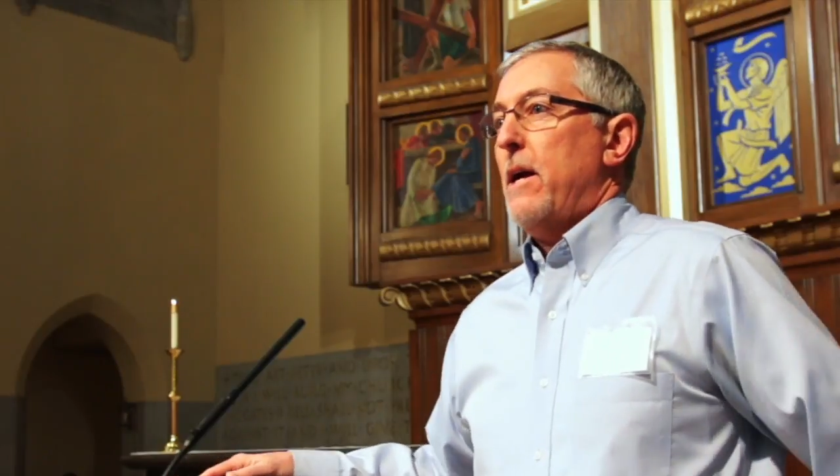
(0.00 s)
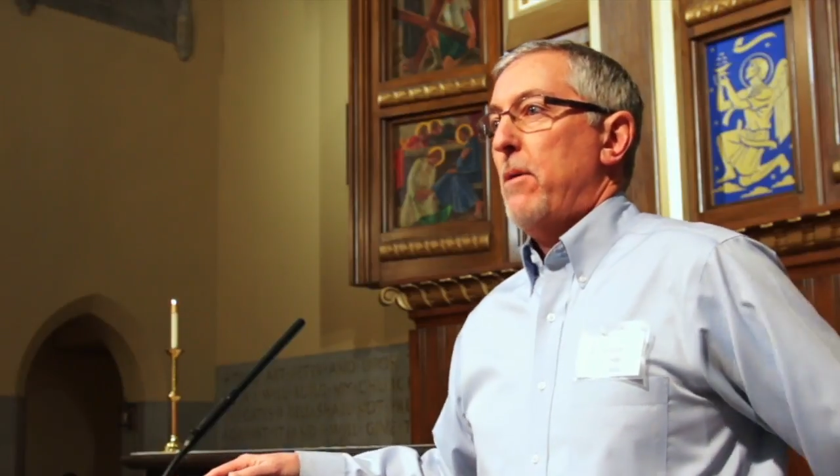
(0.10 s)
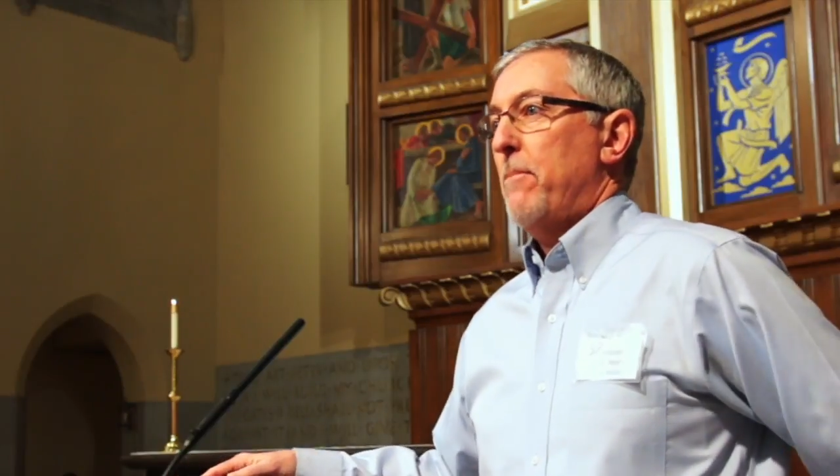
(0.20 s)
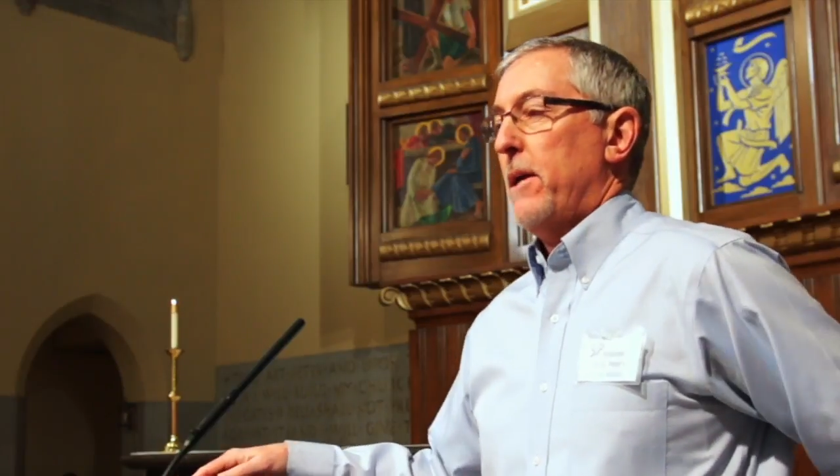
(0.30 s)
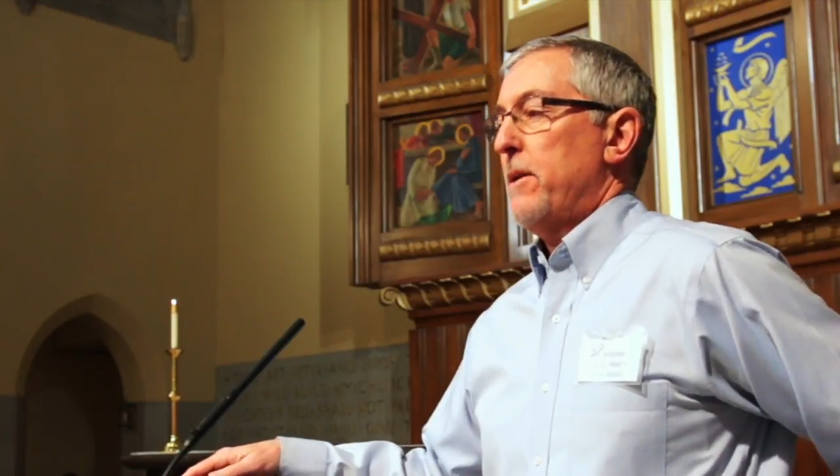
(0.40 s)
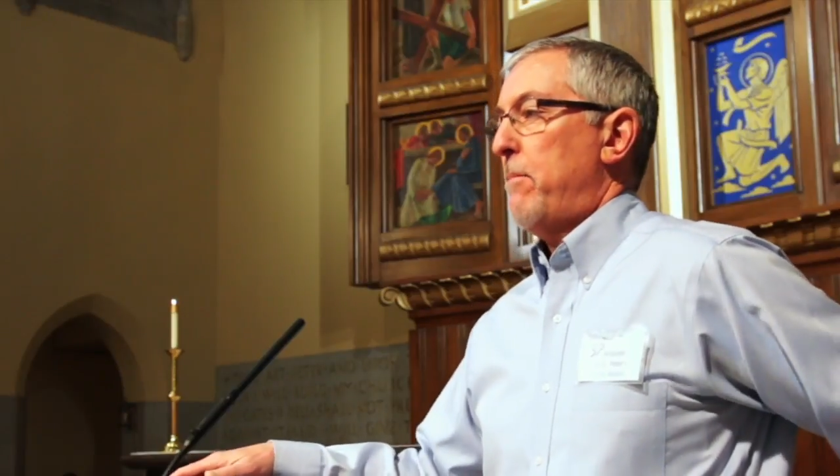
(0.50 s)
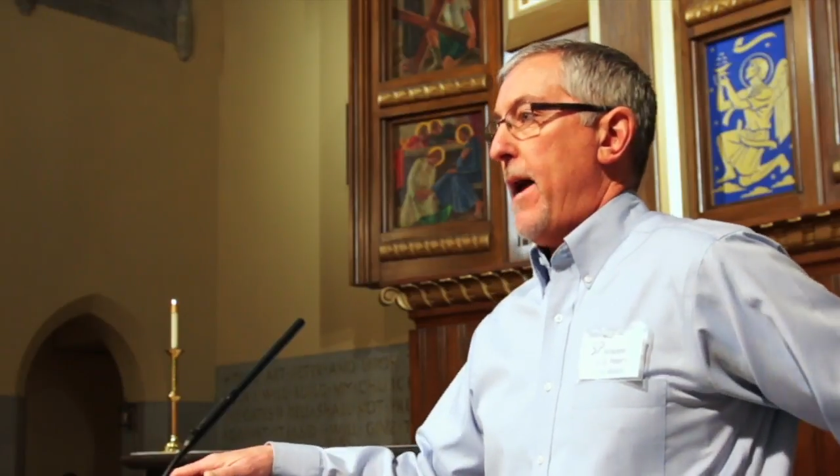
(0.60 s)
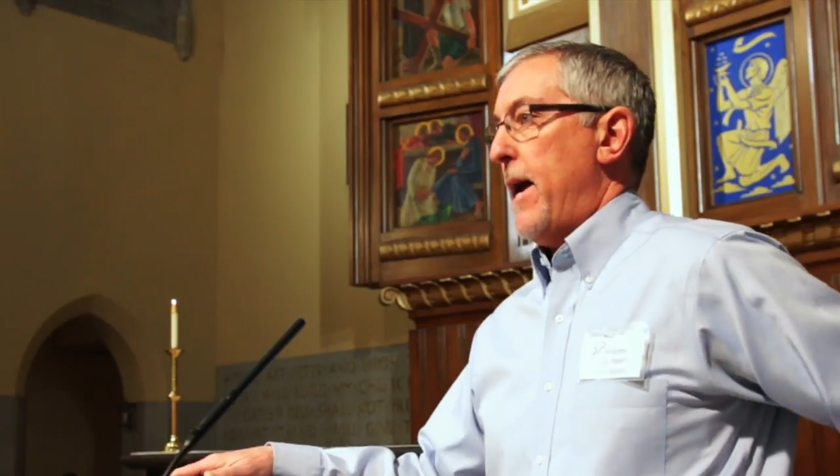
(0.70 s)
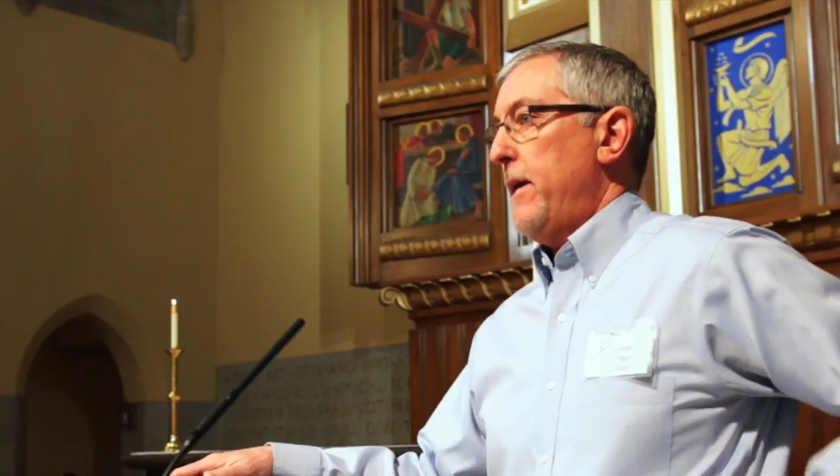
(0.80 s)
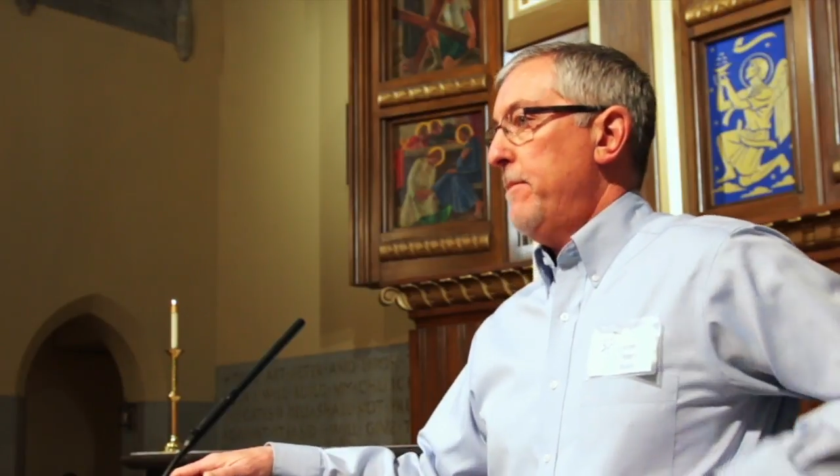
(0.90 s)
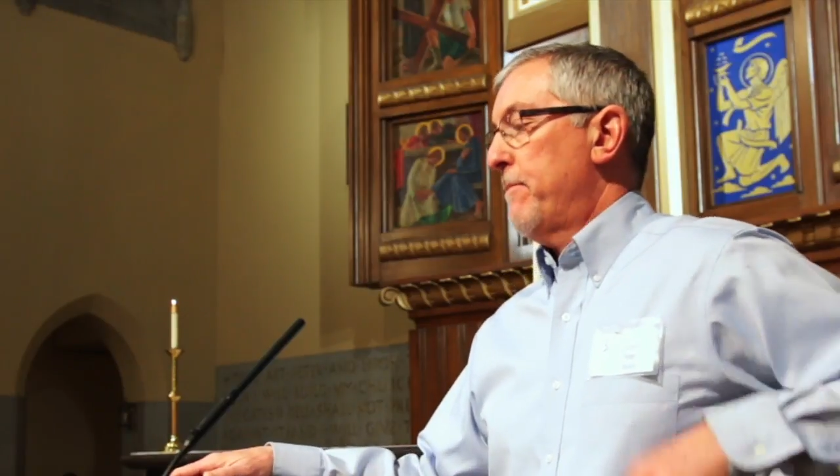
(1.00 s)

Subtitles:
I bumped into Patty,